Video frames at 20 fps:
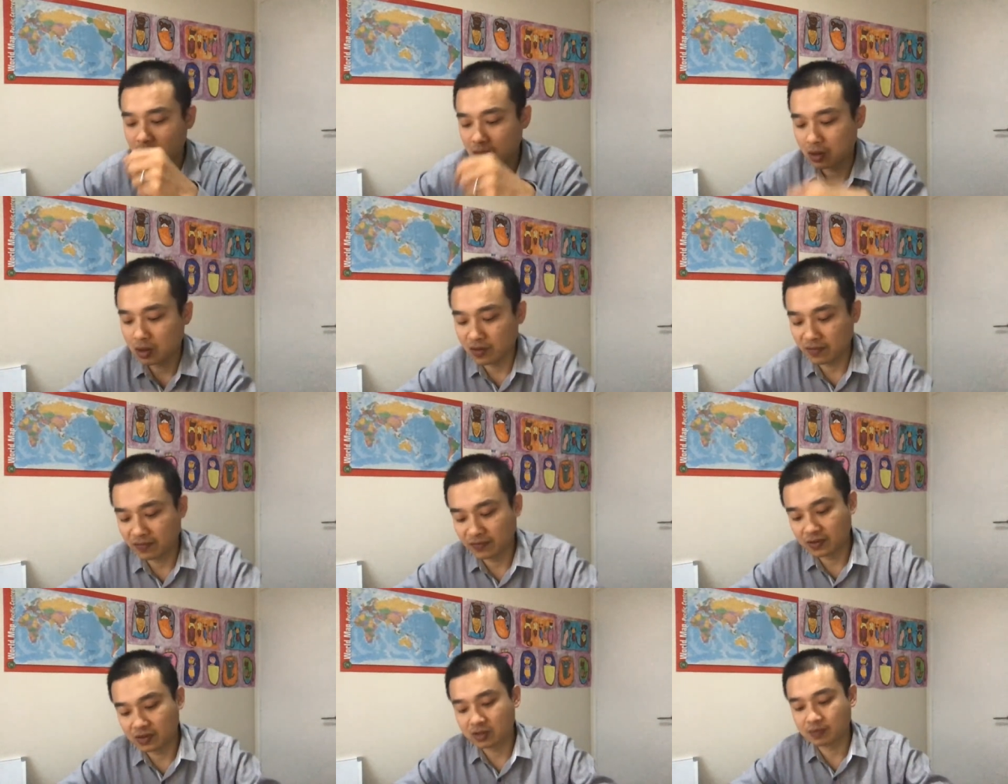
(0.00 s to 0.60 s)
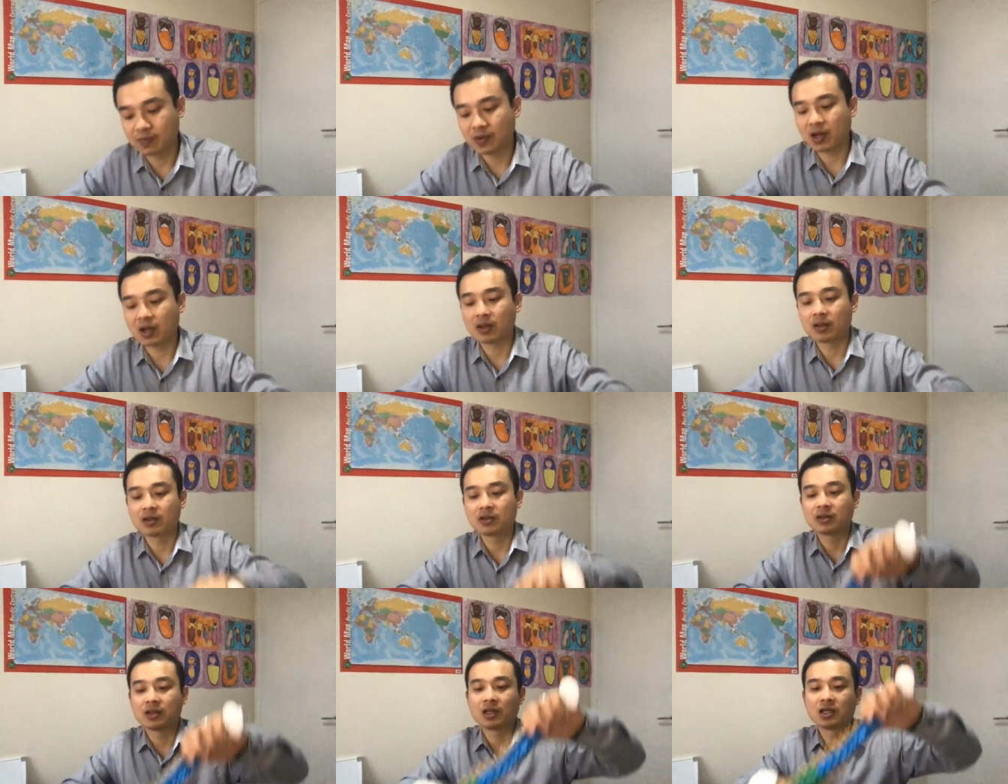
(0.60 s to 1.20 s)
Of the spine.
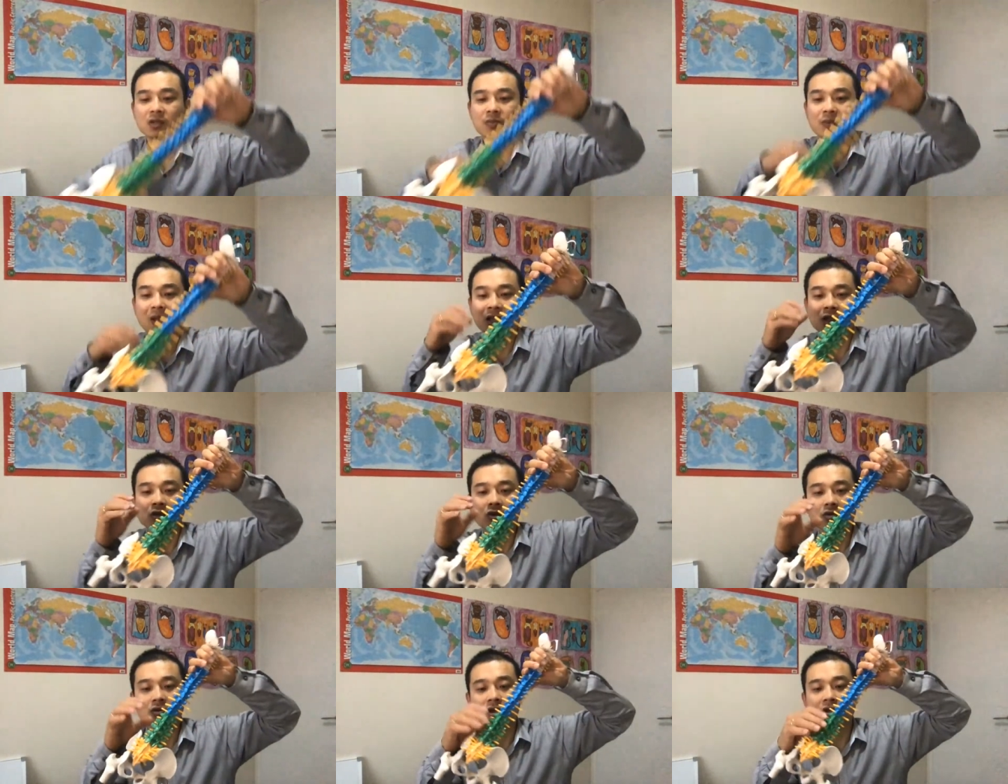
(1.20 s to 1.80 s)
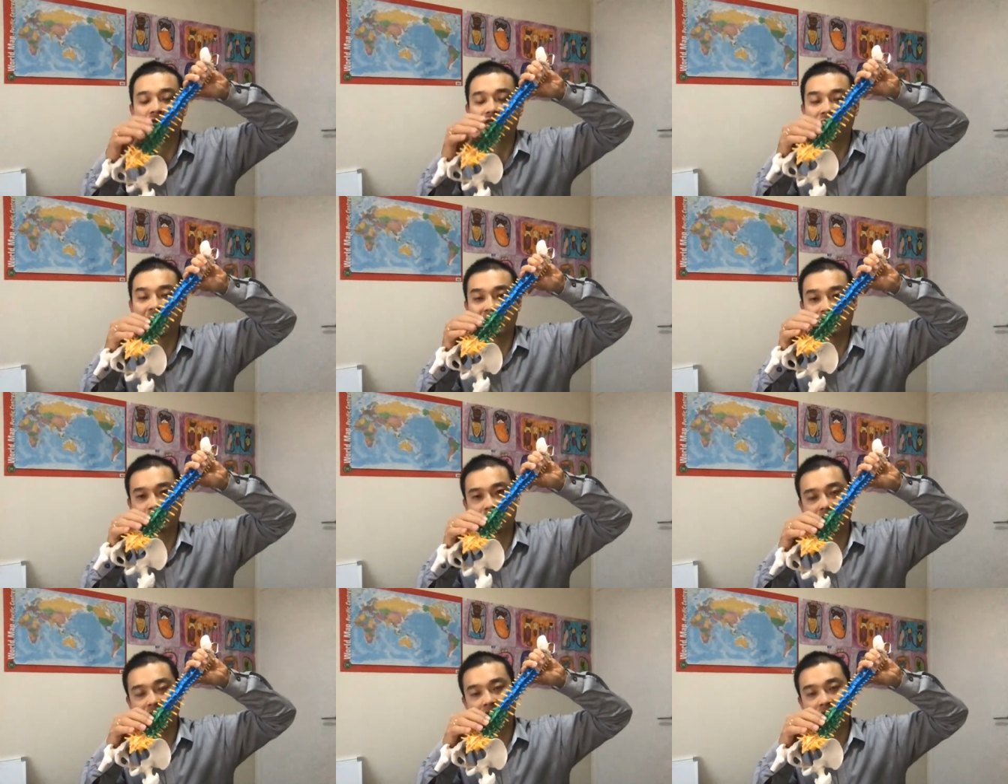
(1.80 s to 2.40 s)
There's bacterial
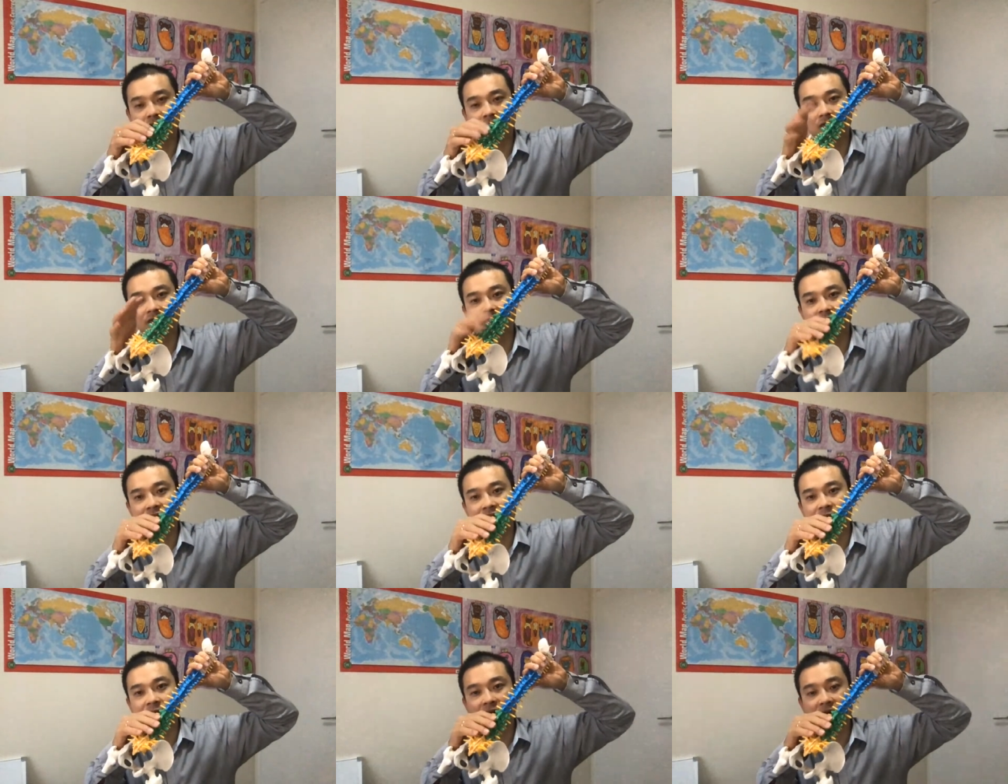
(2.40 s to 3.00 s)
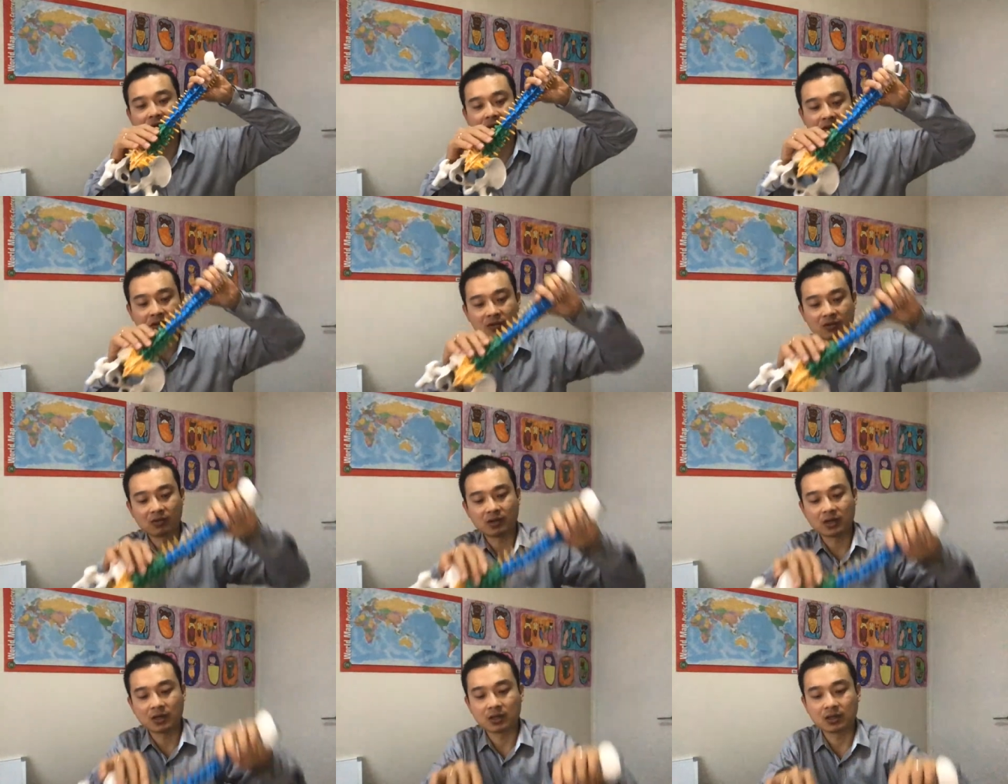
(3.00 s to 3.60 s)
infection of the spine.
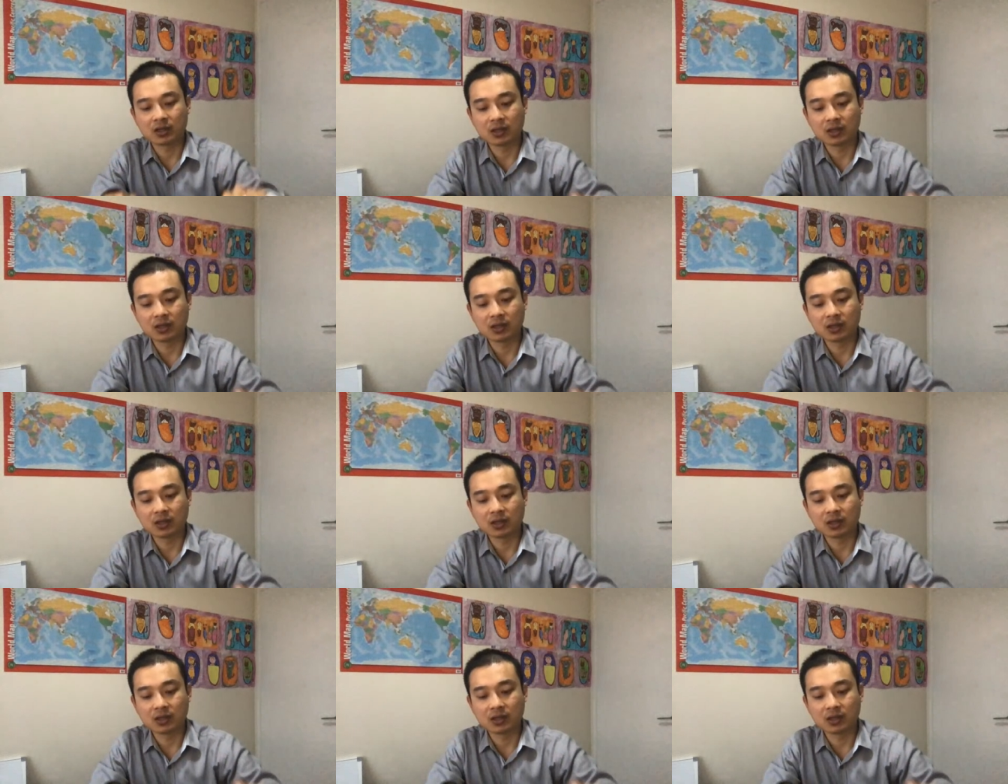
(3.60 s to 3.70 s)
Right?